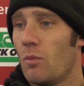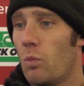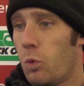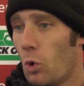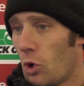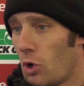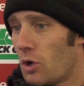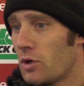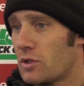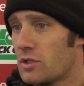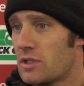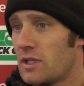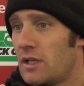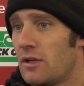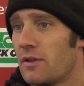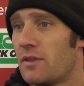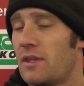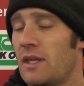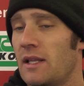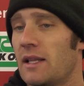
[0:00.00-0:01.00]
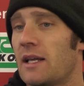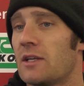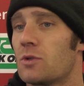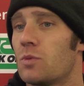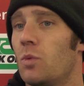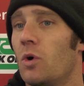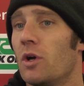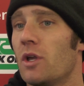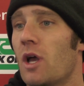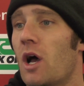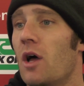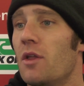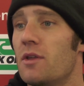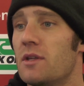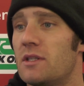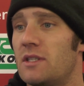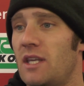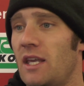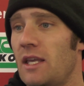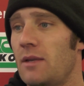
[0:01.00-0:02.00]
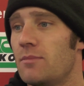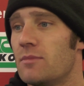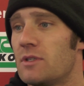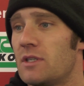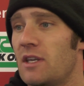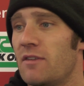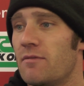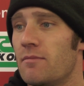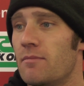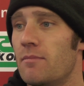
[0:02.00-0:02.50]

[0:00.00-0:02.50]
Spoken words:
works, and I think that's why other teams have